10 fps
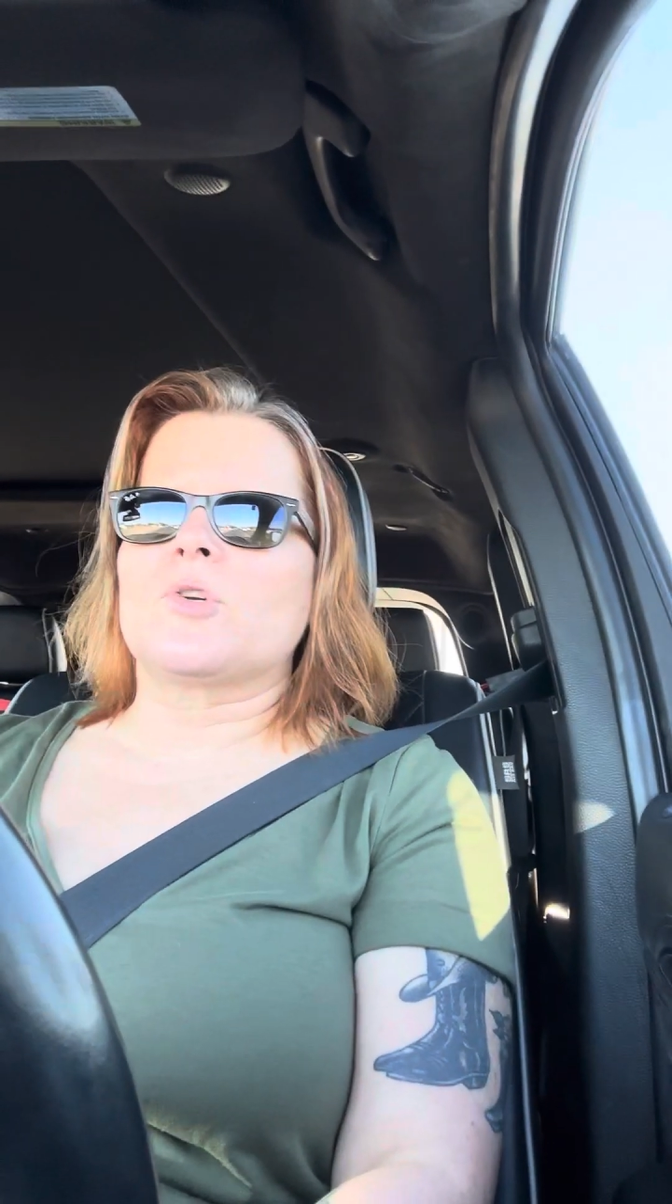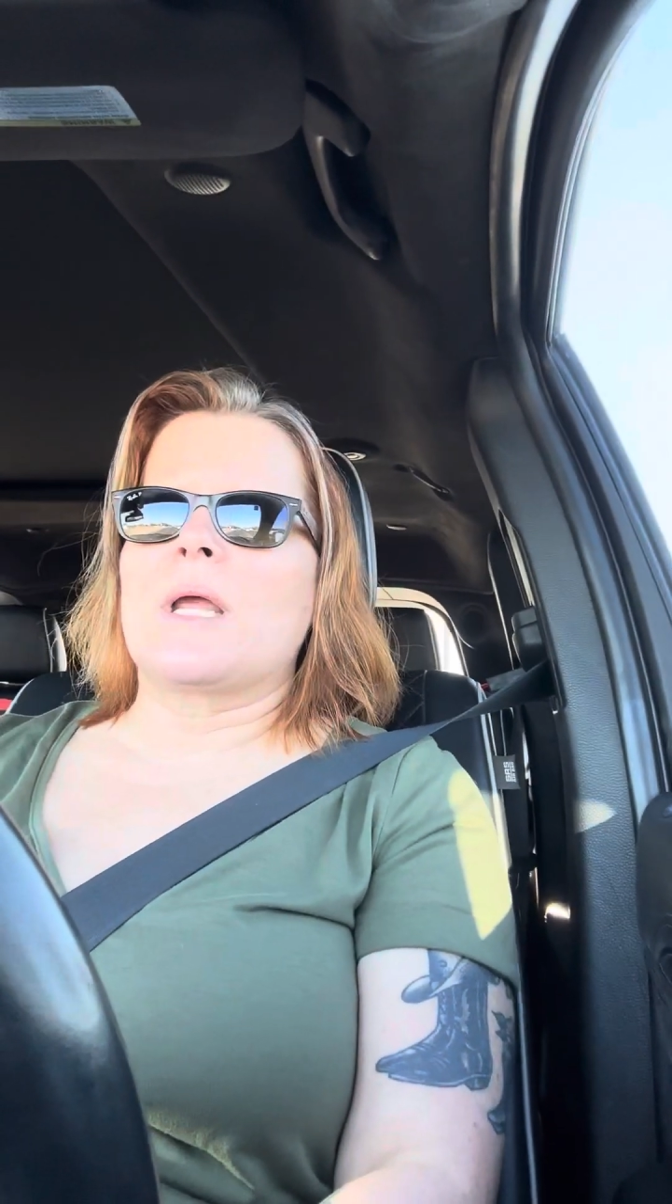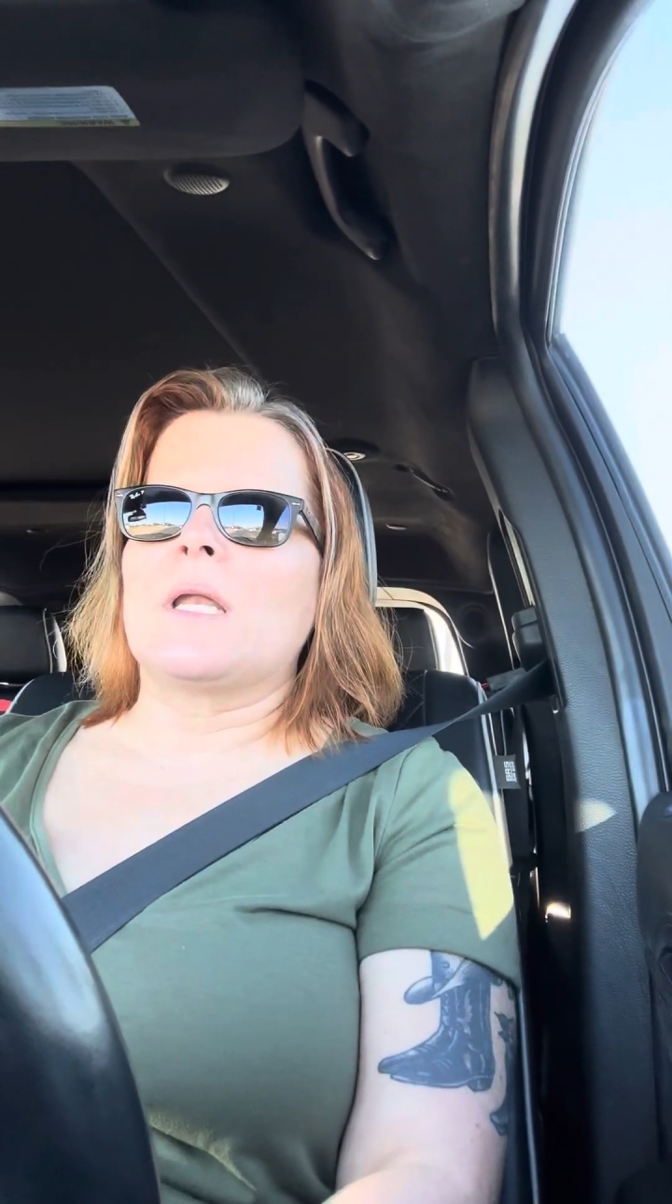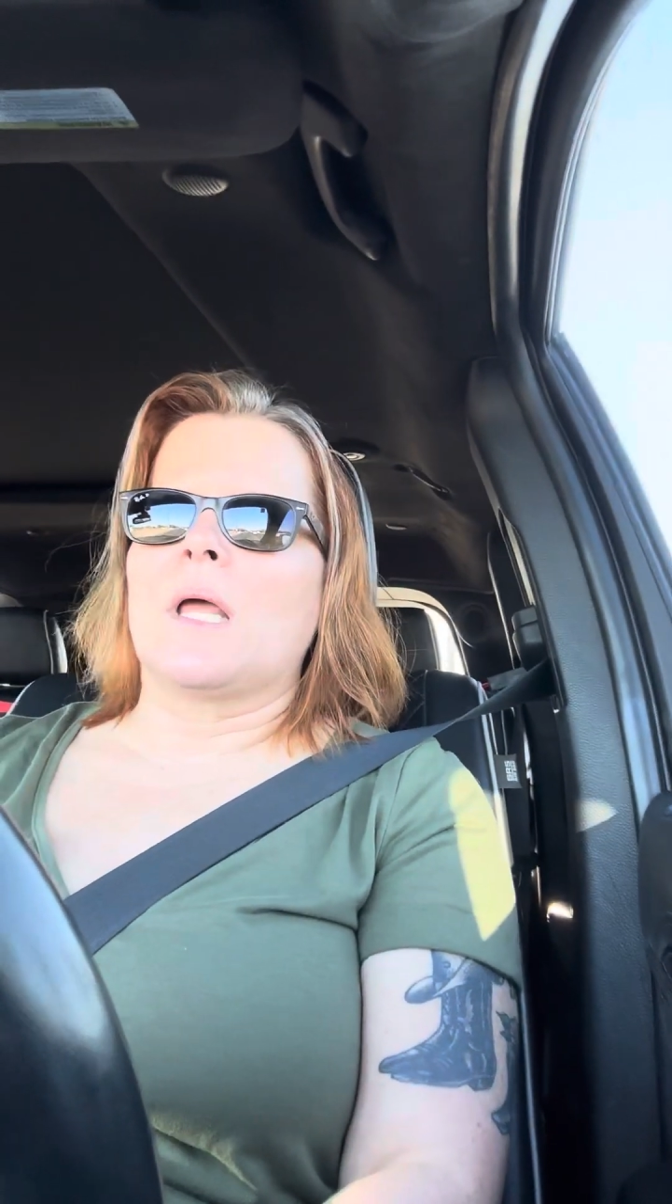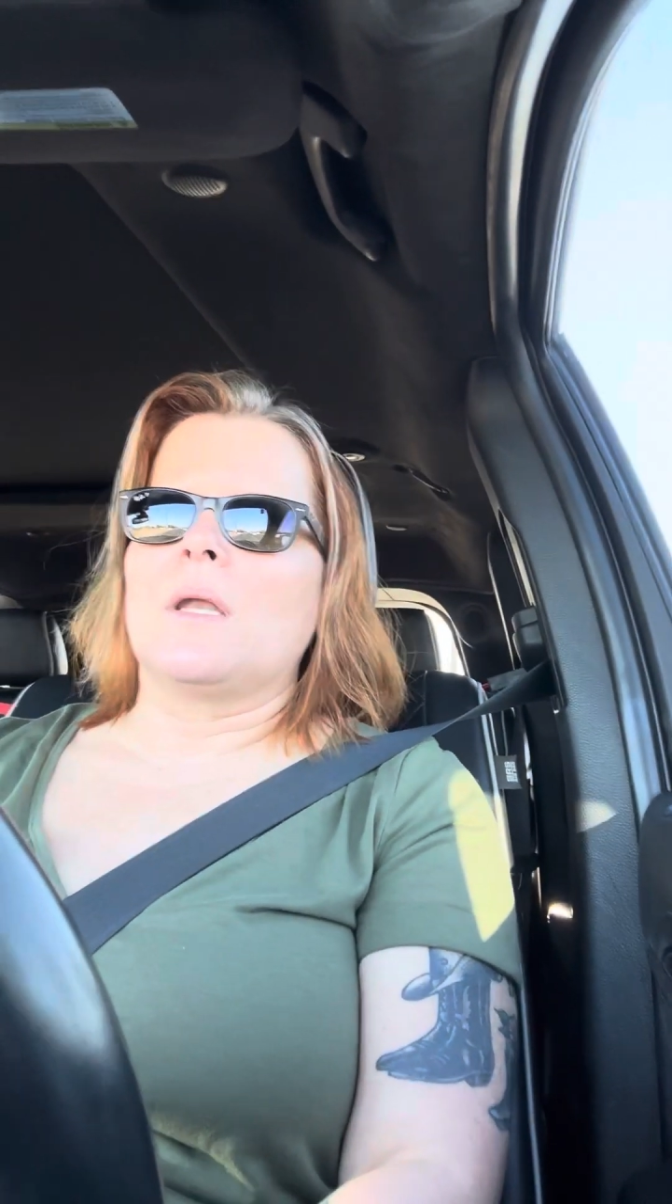
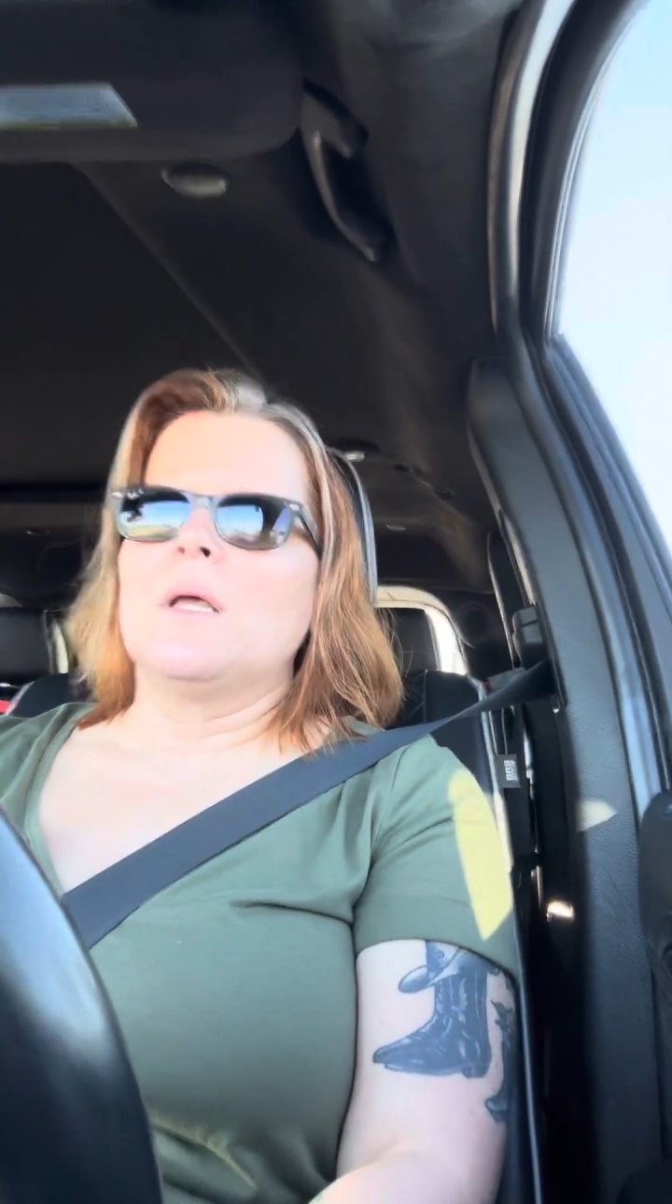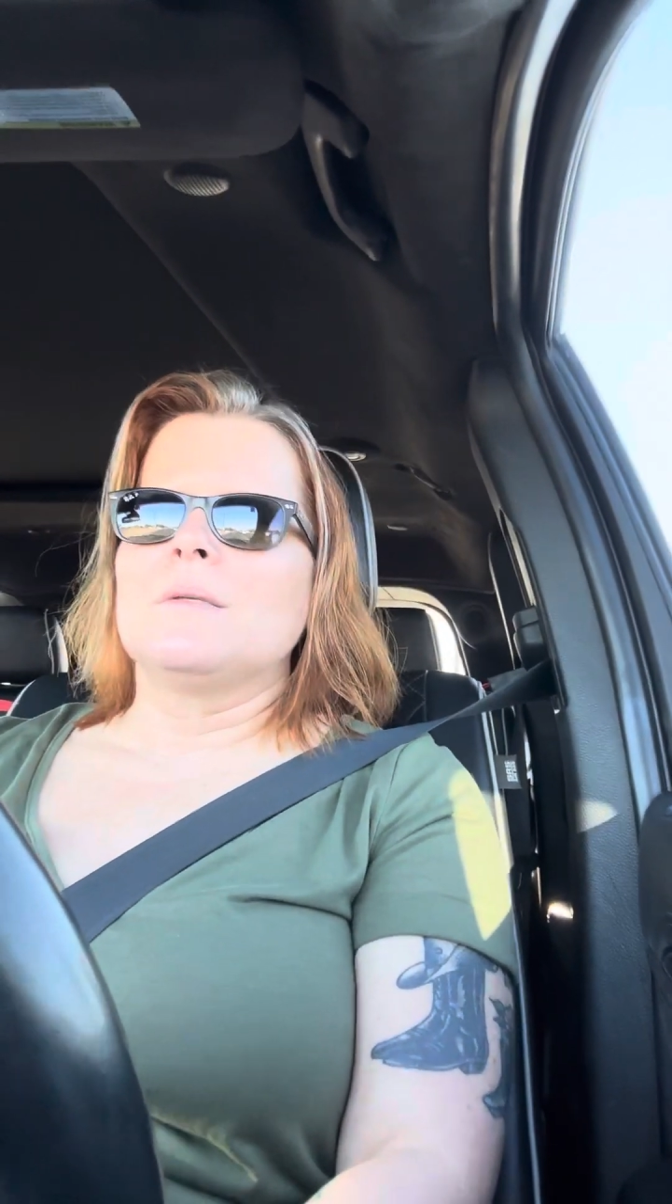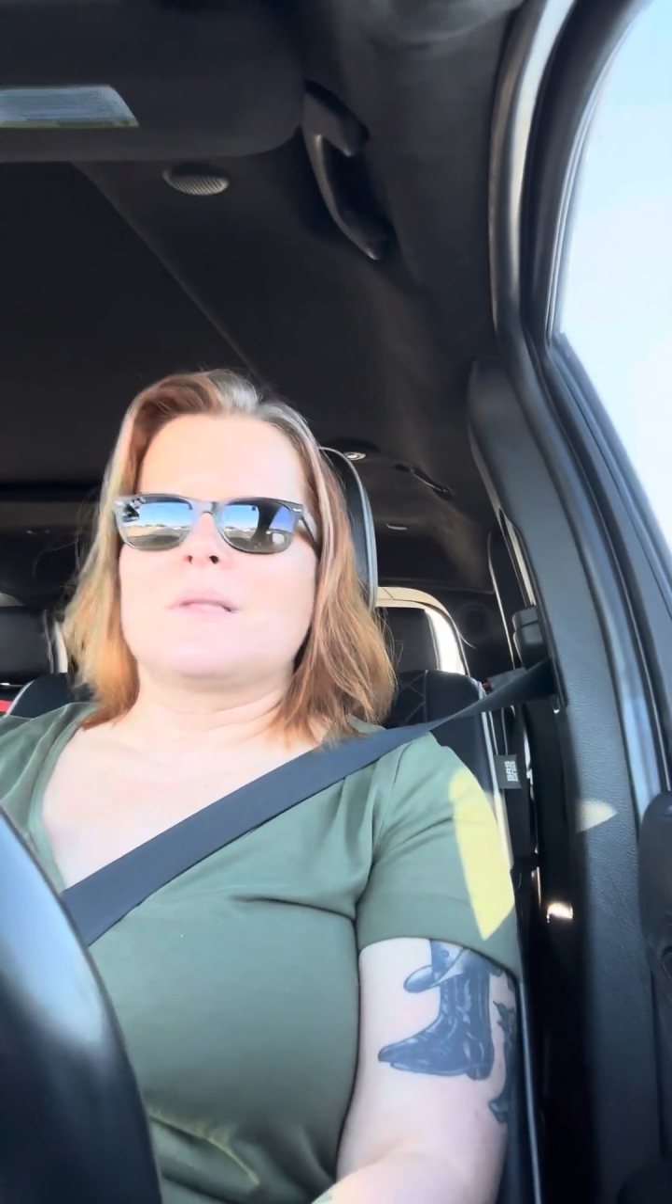trade-in?